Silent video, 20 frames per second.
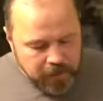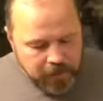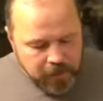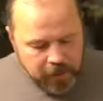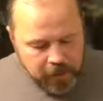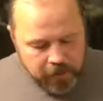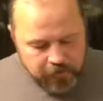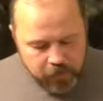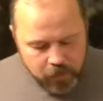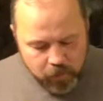
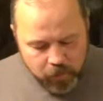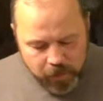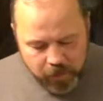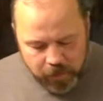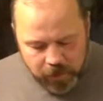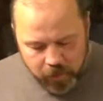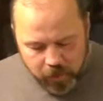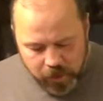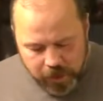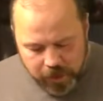Uh, for when
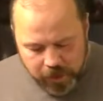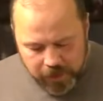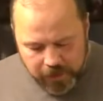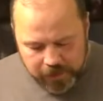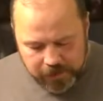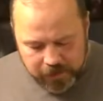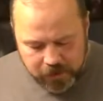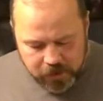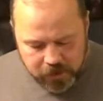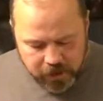you were
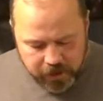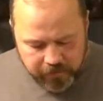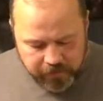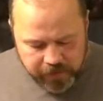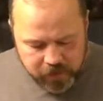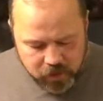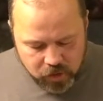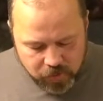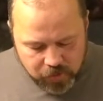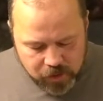the
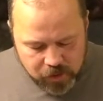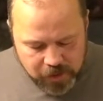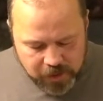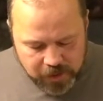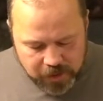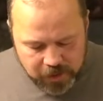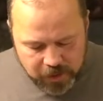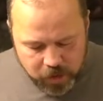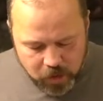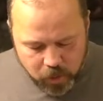servants of
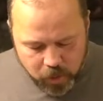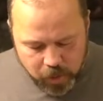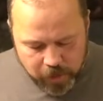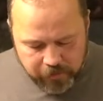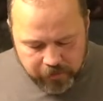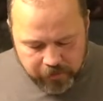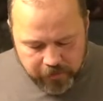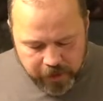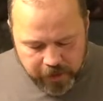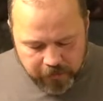sin, you were
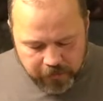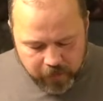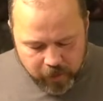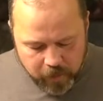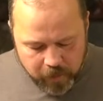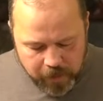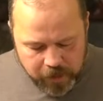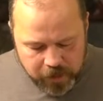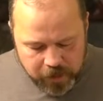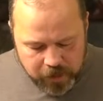free
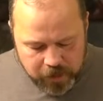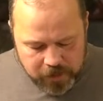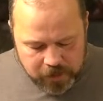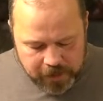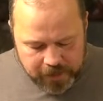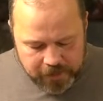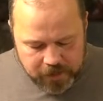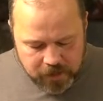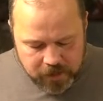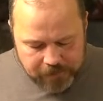from
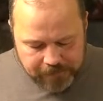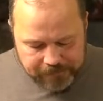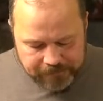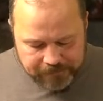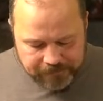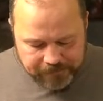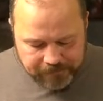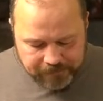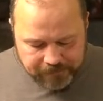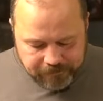righteousness.
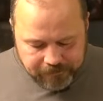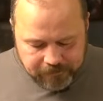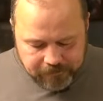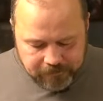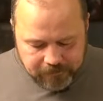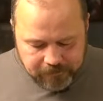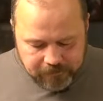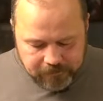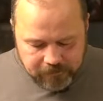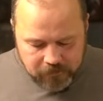
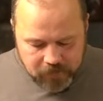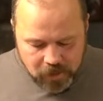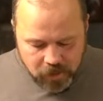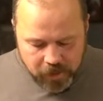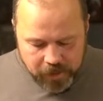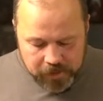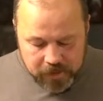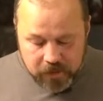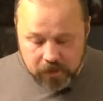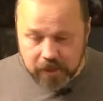All
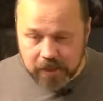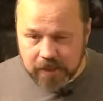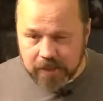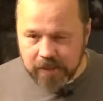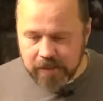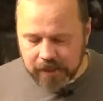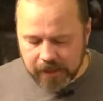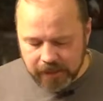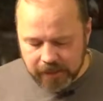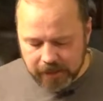right, so this
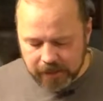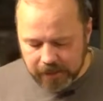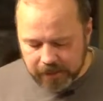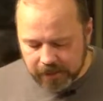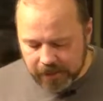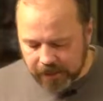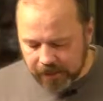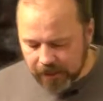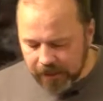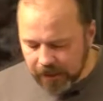is another
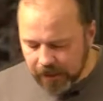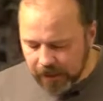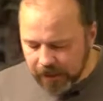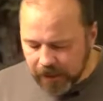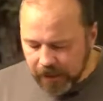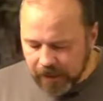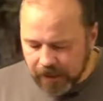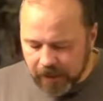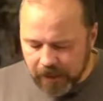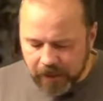thing
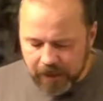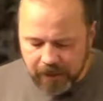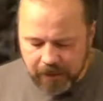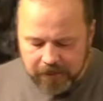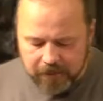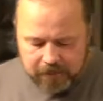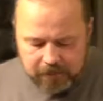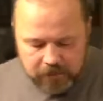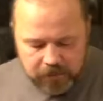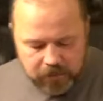
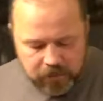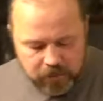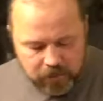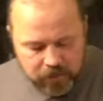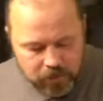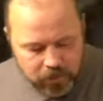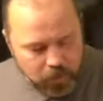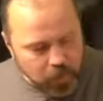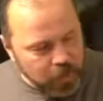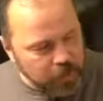uh,
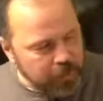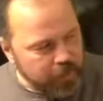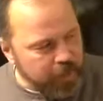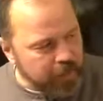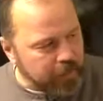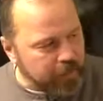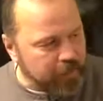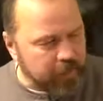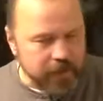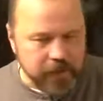you will
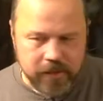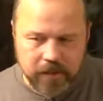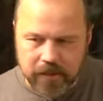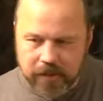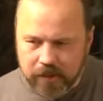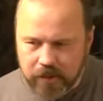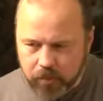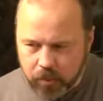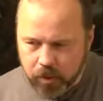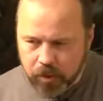recognize that
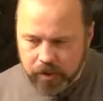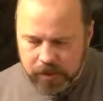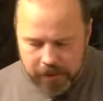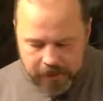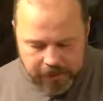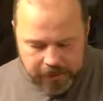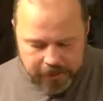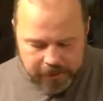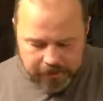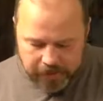this works like
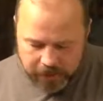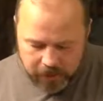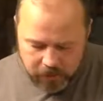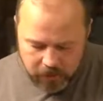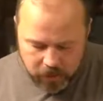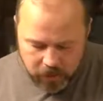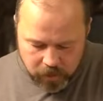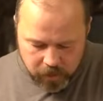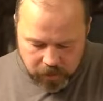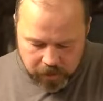that. I don't
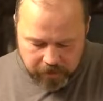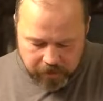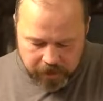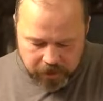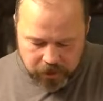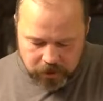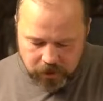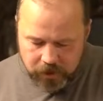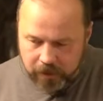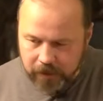know what
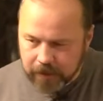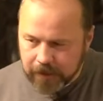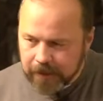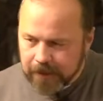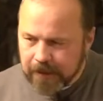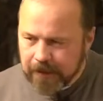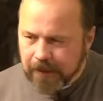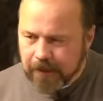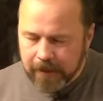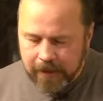about you,
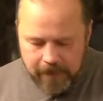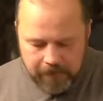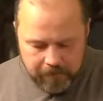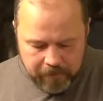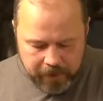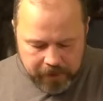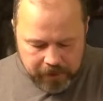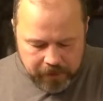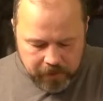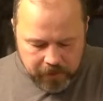
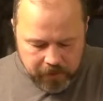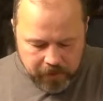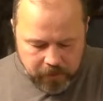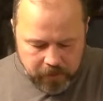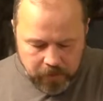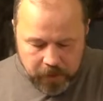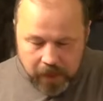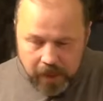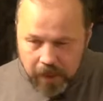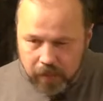but uh,
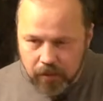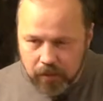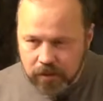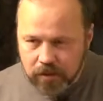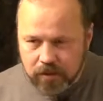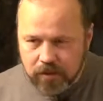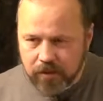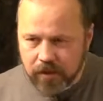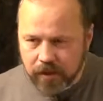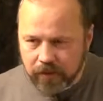I
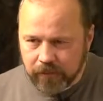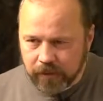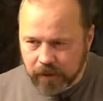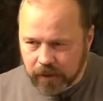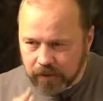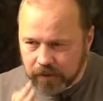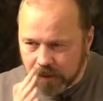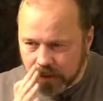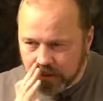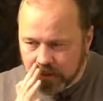was um,
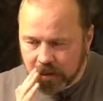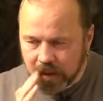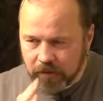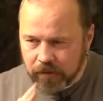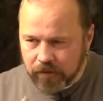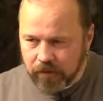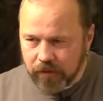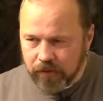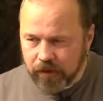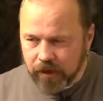until I
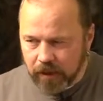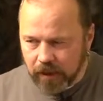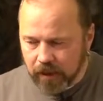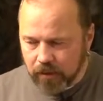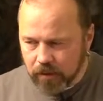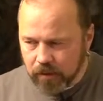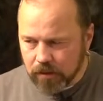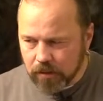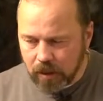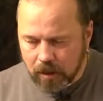was 15, I
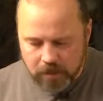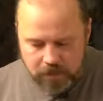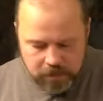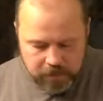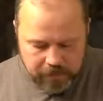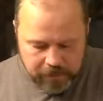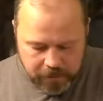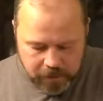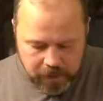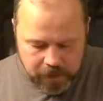was
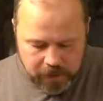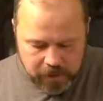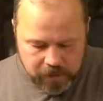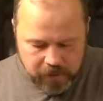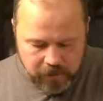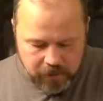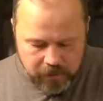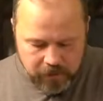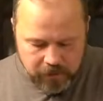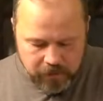lost. So I got
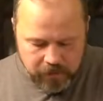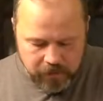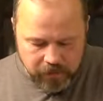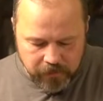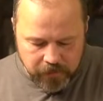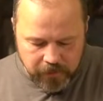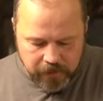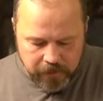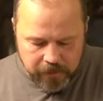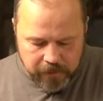saved when I was
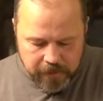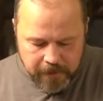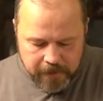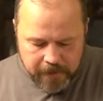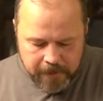15.